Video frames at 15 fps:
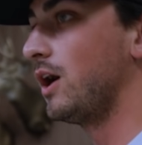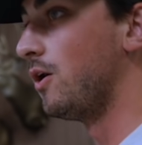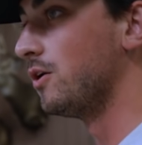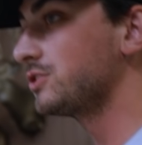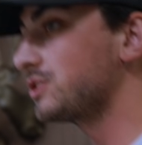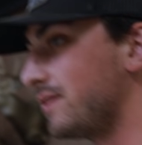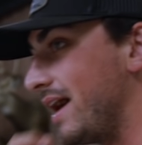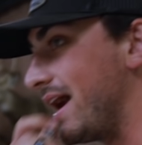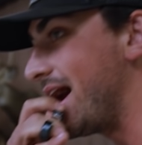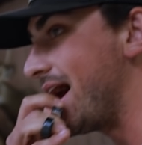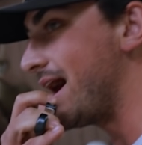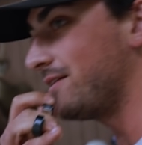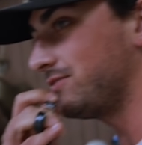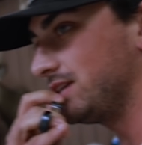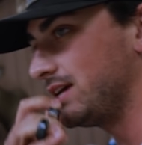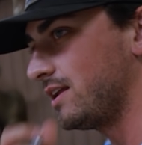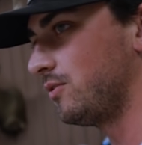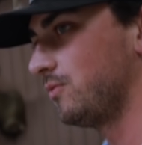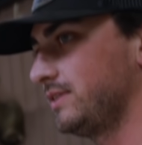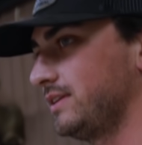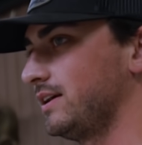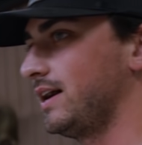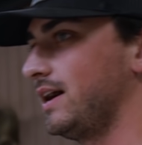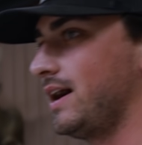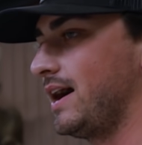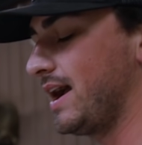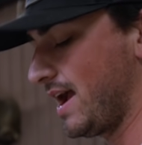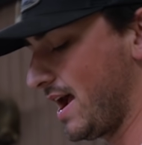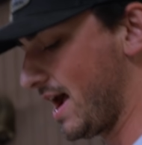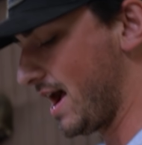oh, so I have to hit a, hit a
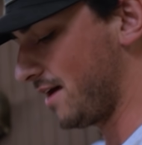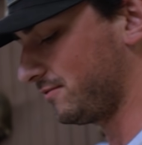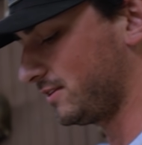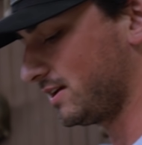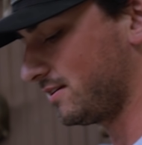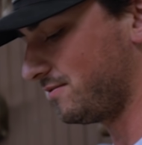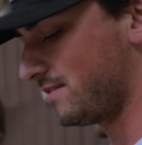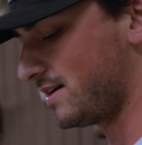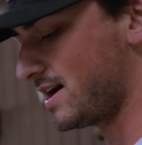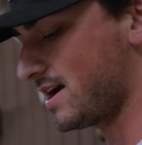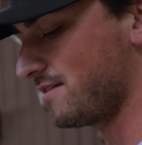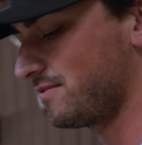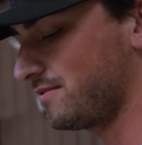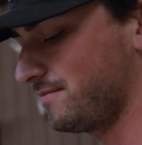I have to hit a five.